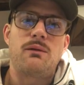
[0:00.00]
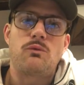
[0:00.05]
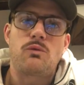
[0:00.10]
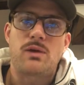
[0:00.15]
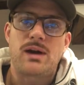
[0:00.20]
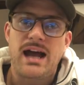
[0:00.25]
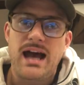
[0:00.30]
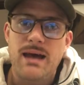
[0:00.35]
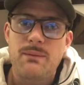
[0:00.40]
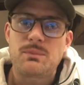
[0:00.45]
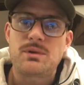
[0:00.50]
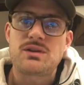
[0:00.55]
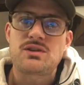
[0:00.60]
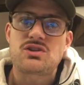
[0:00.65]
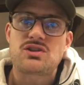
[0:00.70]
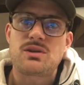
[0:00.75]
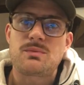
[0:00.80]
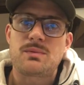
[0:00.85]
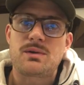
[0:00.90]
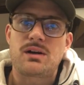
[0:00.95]
we're happy to
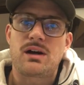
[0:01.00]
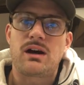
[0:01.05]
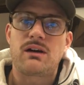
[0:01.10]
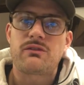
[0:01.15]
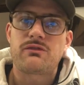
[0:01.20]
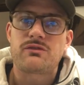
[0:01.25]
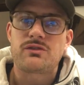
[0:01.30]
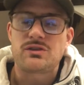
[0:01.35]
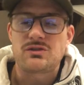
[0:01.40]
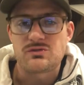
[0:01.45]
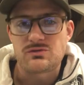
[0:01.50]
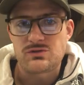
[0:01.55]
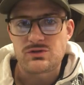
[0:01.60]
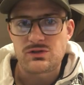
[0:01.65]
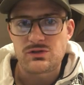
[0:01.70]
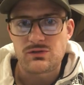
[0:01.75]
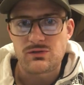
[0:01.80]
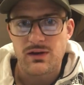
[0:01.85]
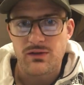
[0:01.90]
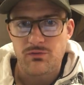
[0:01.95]
ship it off for you
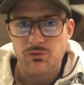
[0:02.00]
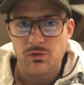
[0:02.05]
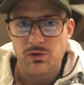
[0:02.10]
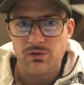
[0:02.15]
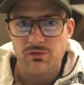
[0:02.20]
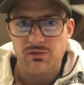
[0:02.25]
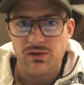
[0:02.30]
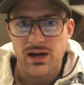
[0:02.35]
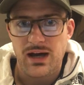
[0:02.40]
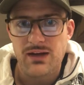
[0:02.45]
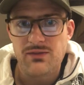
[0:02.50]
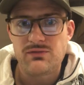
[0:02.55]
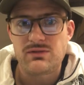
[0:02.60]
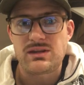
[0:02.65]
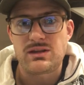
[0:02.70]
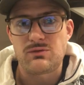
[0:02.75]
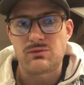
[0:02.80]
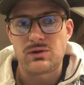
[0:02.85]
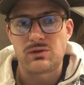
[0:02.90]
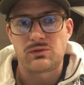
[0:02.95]
to F45, and
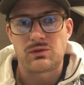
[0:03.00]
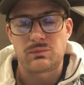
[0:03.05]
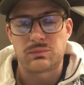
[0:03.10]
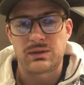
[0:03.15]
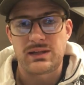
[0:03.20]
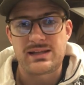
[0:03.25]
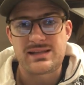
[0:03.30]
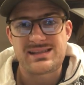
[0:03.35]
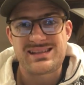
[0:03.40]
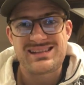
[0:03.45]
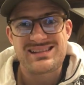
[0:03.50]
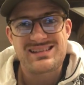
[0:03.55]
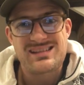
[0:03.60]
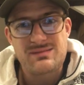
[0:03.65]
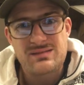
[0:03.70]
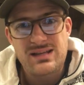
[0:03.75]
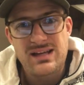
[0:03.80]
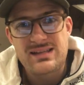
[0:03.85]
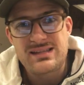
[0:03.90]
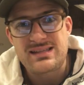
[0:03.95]
they will replace it.
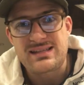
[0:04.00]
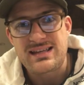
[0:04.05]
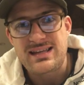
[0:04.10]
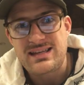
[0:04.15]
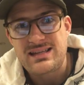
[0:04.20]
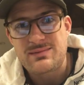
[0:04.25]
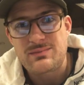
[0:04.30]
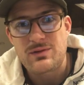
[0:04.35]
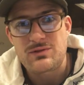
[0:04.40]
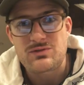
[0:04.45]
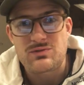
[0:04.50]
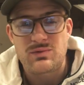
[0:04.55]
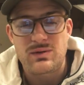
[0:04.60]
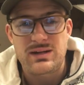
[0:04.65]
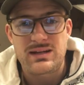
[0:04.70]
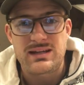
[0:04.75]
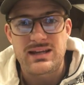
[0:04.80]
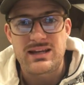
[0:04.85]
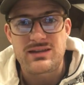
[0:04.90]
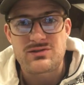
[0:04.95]
Sometimes it takes about
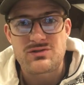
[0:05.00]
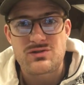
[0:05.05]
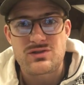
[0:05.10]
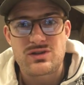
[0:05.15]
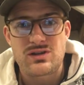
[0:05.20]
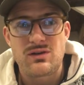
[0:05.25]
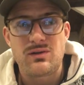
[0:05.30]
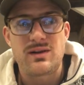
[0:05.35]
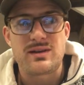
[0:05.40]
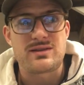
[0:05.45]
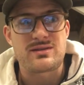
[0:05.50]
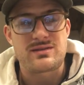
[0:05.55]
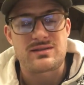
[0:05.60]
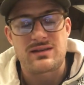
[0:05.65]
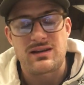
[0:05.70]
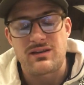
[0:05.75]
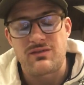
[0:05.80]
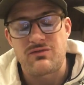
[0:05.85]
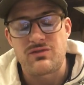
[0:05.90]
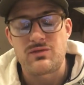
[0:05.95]
20 days or so. I just
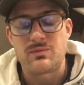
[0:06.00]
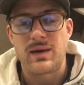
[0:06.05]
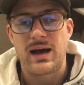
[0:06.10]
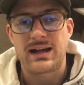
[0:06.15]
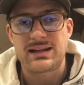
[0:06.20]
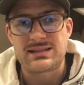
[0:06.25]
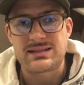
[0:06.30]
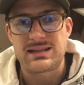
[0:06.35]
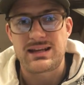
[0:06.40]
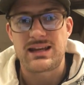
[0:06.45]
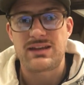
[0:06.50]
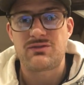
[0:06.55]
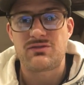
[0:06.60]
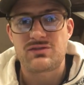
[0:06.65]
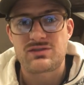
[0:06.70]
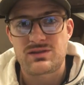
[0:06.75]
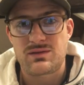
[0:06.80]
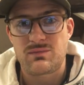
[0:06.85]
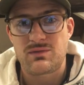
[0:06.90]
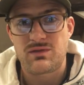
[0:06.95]
got a few back today for
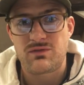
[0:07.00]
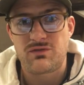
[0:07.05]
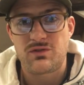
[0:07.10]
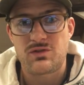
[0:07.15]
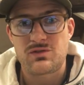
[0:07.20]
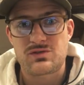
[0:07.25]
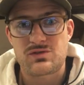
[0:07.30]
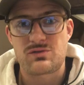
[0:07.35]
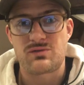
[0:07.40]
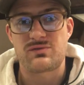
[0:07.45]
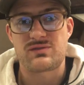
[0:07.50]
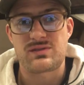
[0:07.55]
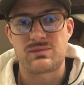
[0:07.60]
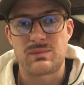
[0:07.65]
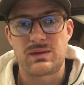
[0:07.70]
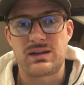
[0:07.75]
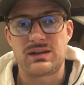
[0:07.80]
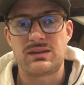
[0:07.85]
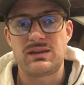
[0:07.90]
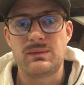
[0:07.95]
some of the folks who have
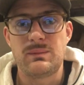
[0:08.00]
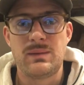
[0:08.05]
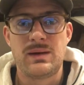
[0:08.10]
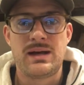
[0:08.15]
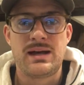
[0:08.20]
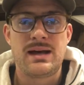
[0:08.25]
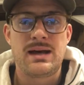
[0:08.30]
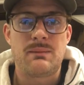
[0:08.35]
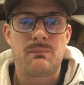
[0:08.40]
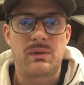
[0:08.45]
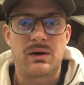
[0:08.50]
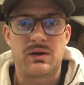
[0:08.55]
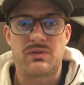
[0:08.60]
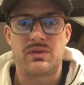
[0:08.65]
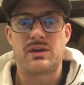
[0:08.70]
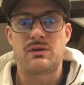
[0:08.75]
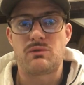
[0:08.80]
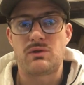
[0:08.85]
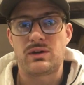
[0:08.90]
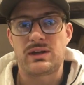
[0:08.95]
submitted them, but
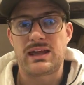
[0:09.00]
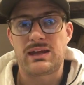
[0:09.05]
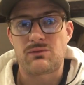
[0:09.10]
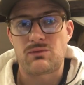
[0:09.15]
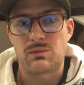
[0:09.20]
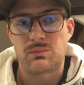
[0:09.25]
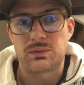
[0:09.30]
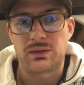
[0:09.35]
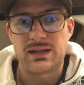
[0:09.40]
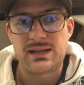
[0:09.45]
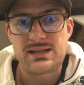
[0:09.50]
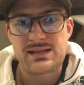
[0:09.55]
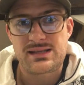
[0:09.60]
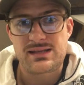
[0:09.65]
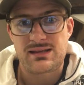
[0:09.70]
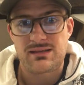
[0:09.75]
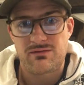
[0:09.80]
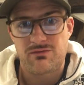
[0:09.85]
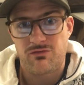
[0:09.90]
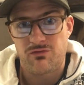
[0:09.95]
they will get
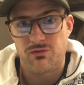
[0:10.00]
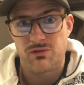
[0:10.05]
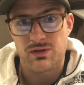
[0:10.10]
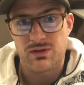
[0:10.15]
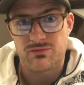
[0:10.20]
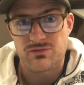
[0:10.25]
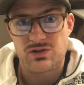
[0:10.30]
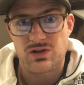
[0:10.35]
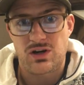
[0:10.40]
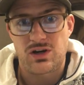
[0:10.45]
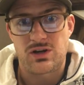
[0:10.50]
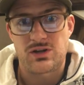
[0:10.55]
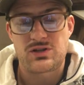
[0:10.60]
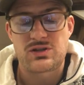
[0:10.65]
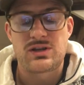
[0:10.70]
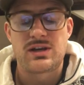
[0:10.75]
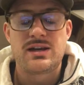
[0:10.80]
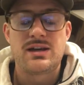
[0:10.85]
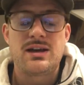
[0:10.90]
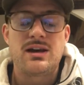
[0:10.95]
replaced free of
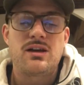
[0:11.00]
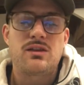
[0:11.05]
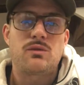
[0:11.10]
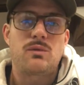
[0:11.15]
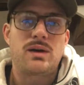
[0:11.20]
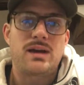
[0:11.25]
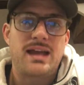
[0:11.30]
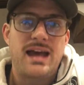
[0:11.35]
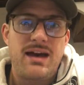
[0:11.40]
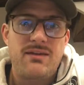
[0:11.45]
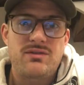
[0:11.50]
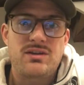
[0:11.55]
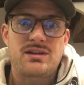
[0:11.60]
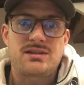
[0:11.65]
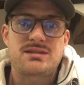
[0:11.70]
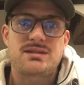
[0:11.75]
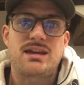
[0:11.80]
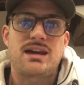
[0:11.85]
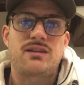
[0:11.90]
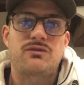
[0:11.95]
charge. The one caveat
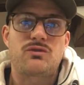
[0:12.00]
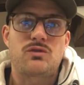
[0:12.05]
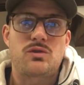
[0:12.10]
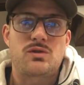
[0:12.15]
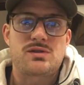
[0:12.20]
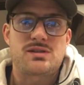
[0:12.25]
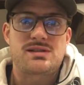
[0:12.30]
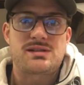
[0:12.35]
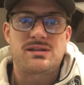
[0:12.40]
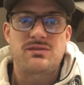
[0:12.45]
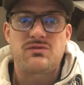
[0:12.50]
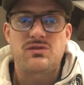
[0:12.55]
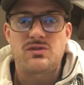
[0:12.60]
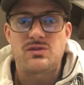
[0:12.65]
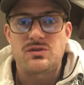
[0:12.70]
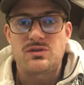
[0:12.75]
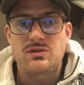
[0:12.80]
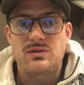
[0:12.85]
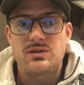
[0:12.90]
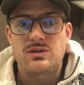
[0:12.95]
to that, of course, is if your
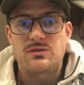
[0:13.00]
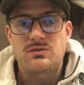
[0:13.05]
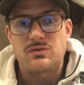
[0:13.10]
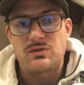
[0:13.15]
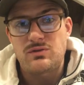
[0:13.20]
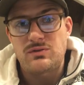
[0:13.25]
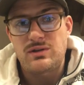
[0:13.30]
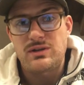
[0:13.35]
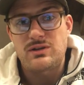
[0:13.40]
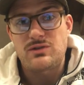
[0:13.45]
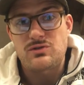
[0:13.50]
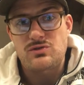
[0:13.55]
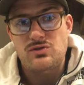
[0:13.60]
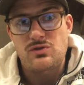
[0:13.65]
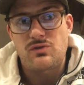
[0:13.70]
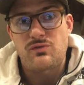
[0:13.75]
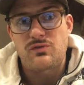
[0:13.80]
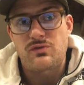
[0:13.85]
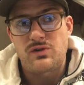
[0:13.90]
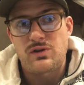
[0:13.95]
unit is
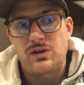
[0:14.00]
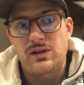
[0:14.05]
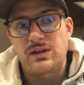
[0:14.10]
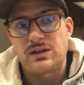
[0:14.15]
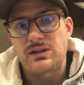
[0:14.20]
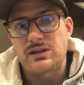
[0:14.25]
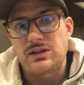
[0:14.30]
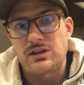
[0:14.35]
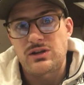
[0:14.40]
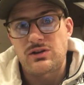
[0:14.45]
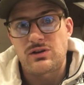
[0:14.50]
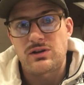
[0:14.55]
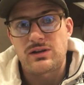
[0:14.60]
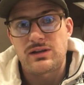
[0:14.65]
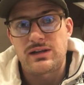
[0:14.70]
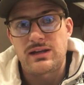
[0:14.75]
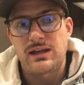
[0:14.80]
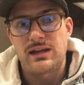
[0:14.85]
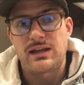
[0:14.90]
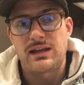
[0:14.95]
over a year
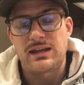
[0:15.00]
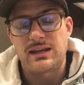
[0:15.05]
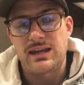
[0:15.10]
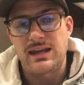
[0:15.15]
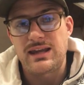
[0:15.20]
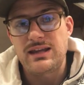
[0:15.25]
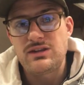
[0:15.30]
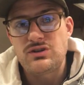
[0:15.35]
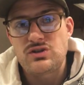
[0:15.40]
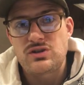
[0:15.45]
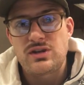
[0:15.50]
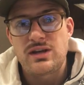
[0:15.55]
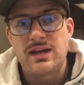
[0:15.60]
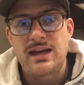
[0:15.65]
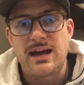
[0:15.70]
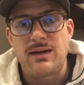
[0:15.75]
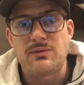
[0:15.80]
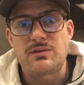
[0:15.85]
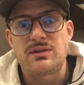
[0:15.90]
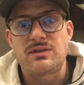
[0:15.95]
in age.
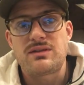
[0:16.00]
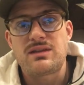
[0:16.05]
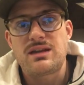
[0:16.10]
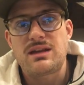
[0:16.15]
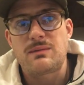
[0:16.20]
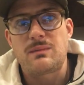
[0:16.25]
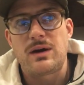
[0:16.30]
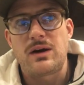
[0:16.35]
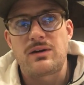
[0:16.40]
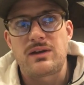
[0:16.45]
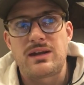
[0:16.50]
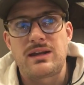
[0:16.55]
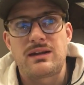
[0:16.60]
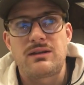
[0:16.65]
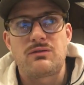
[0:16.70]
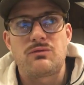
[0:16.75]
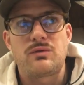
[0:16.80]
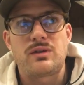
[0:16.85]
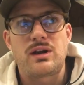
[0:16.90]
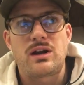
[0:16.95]
And when you think about
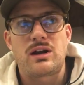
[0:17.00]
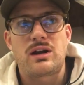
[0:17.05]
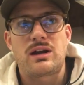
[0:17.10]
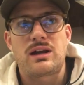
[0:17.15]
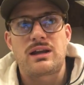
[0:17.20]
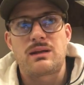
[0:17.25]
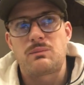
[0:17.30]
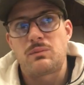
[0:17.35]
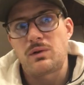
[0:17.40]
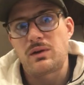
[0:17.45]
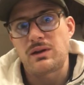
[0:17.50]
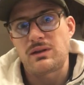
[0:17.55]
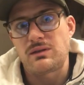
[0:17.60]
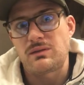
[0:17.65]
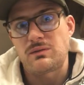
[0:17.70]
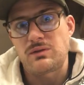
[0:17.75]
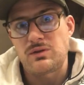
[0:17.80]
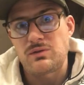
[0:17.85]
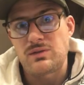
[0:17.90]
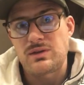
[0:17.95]
it, we are kind of putting
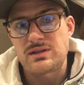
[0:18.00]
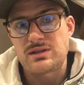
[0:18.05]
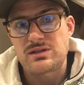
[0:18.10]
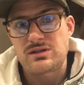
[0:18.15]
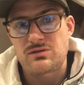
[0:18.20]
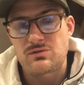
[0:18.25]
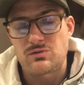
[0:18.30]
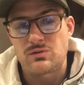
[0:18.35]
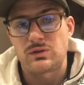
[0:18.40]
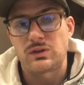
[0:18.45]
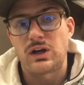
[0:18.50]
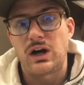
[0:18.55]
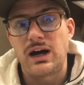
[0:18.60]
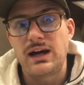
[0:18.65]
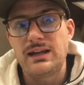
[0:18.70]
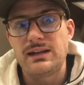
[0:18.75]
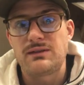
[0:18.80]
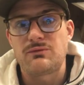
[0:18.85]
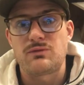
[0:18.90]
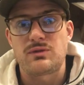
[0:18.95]
the units through a
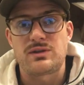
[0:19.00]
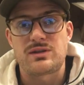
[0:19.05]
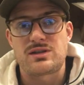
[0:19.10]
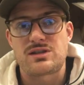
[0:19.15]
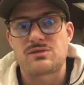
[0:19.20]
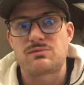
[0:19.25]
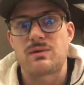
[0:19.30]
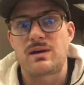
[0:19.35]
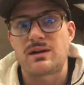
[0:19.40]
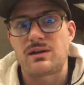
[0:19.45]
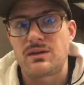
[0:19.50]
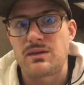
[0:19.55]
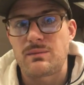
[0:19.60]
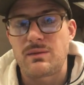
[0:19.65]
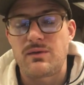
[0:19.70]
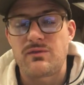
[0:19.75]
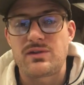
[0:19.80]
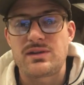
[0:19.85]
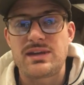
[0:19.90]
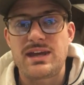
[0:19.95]
lot. We sweat on them
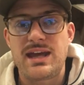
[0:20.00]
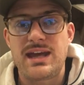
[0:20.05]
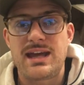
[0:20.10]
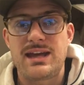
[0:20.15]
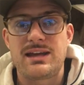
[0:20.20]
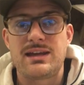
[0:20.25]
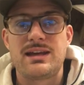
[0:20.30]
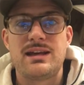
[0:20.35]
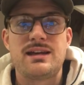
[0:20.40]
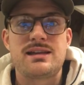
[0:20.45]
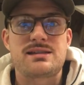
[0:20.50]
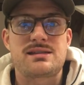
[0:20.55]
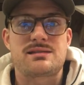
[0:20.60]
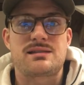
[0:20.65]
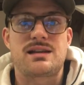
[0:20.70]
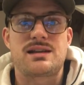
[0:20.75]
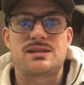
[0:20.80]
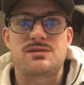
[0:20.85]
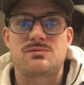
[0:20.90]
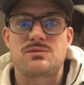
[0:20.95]
every day.
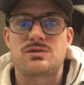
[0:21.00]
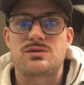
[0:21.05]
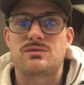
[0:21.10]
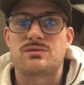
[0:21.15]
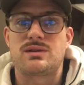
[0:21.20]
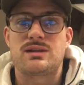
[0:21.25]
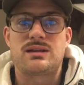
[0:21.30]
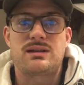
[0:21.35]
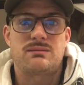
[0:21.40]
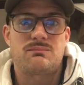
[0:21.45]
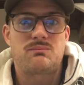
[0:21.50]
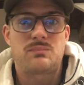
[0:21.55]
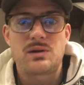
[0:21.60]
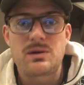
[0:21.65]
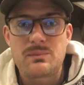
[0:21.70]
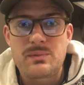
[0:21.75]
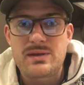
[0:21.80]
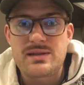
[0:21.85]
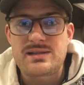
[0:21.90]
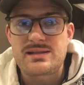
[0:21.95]
Sometimes we're doing
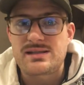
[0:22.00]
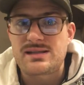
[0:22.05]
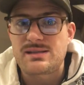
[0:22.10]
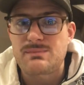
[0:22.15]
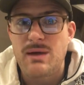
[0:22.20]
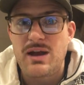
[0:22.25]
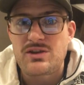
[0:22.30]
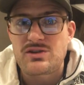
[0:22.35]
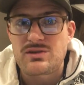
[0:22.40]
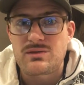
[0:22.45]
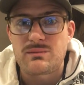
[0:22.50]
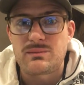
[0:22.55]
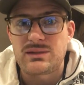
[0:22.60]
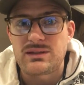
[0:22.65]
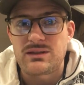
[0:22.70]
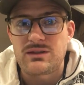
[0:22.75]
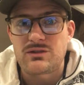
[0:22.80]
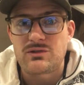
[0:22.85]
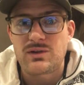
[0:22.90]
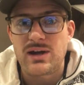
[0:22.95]
burpees and smashing them into the